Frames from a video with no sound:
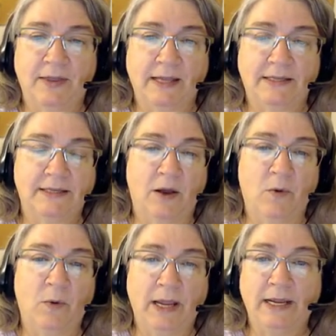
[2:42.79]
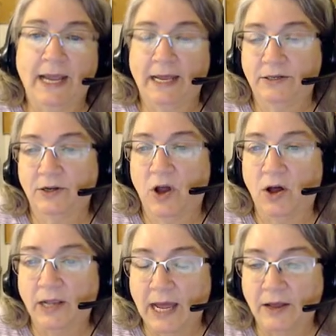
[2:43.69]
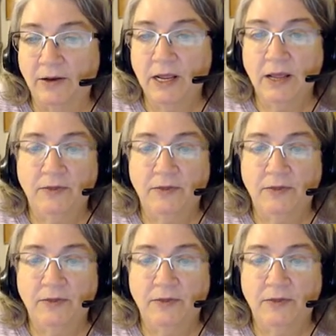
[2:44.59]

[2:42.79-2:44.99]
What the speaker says: That's a way again to call out